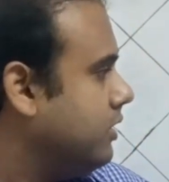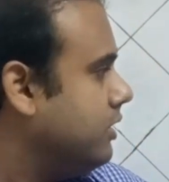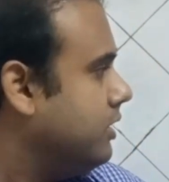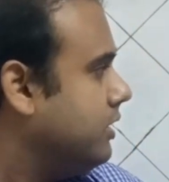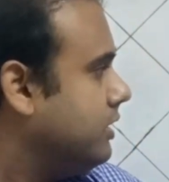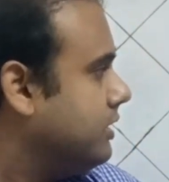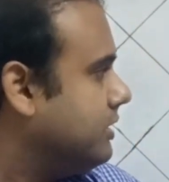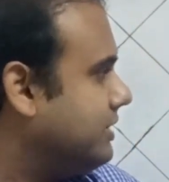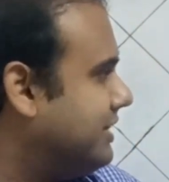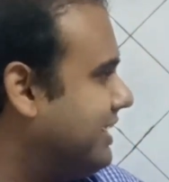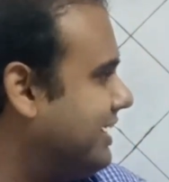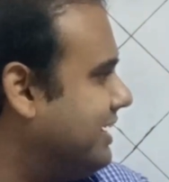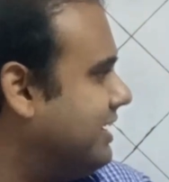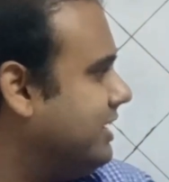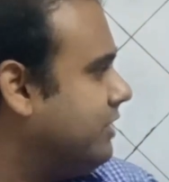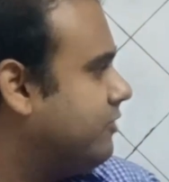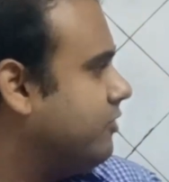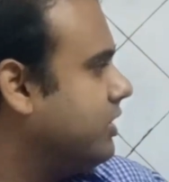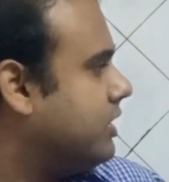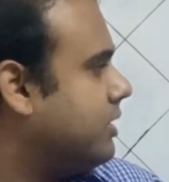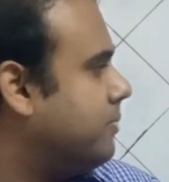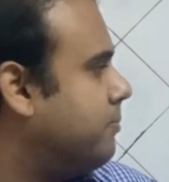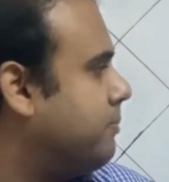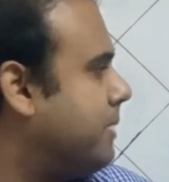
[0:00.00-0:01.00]
Then it
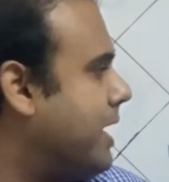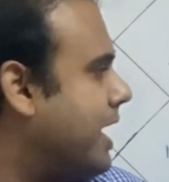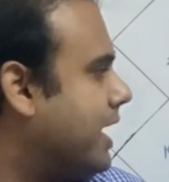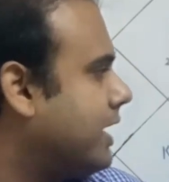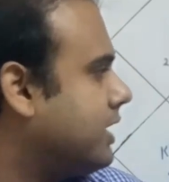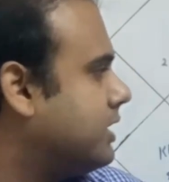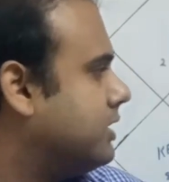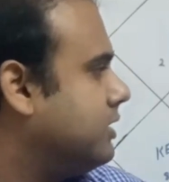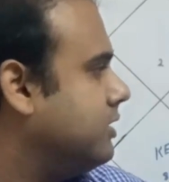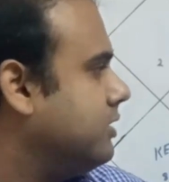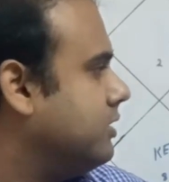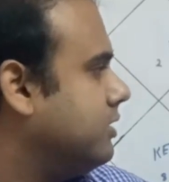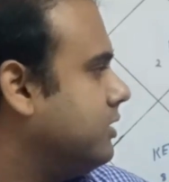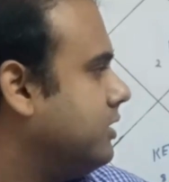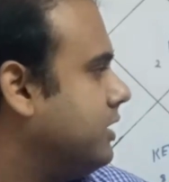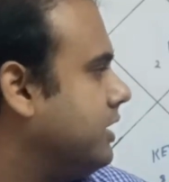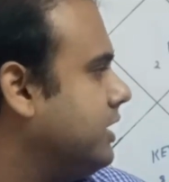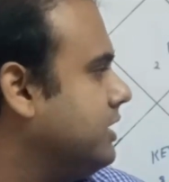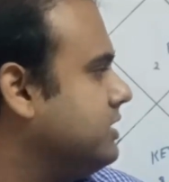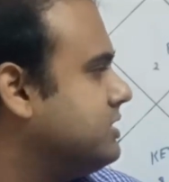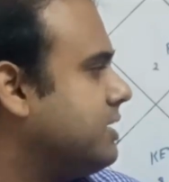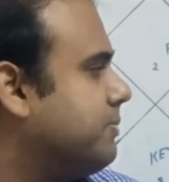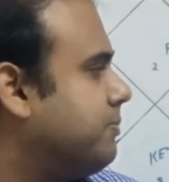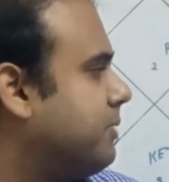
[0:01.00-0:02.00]
will come back
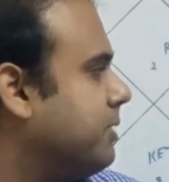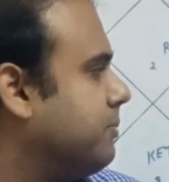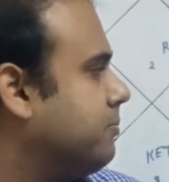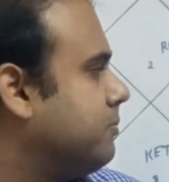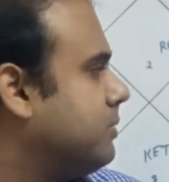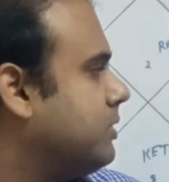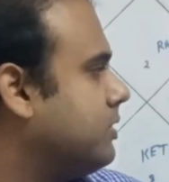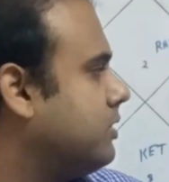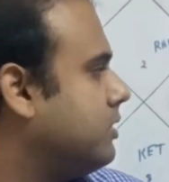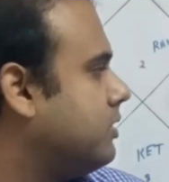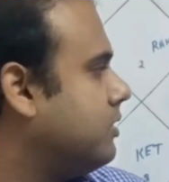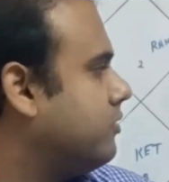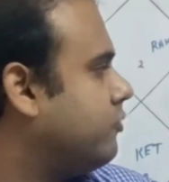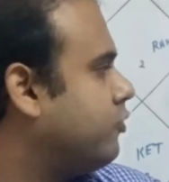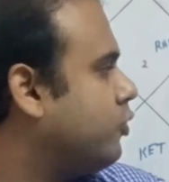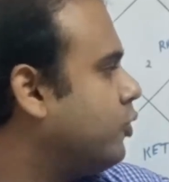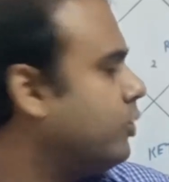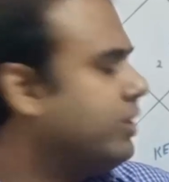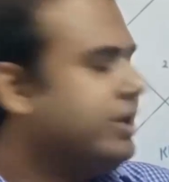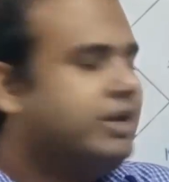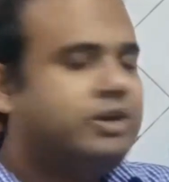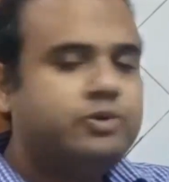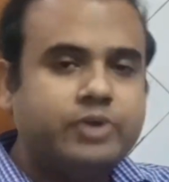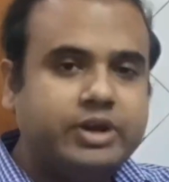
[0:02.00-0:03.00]
in September
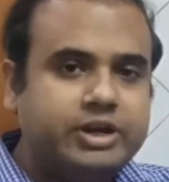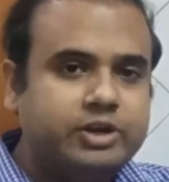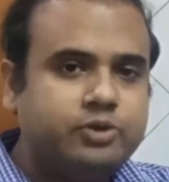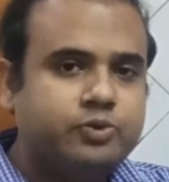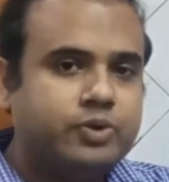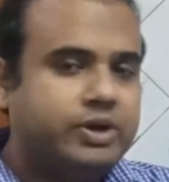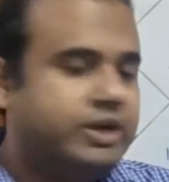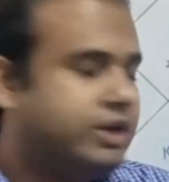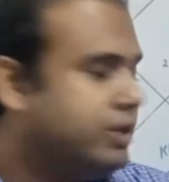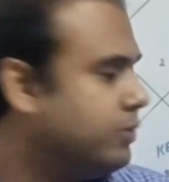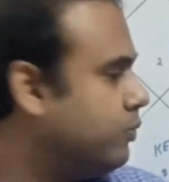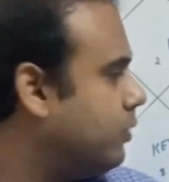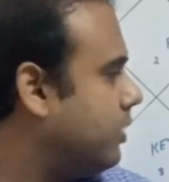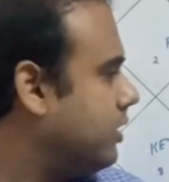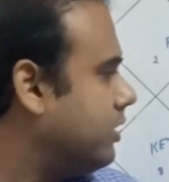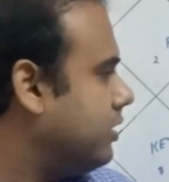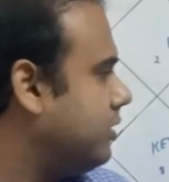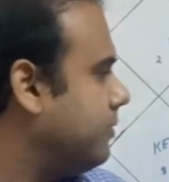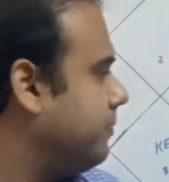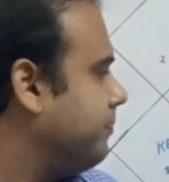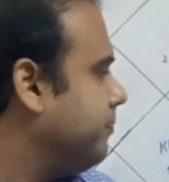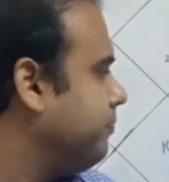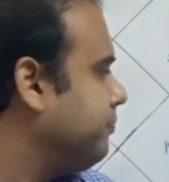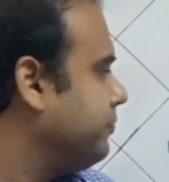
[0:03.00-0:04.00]
14, 2021.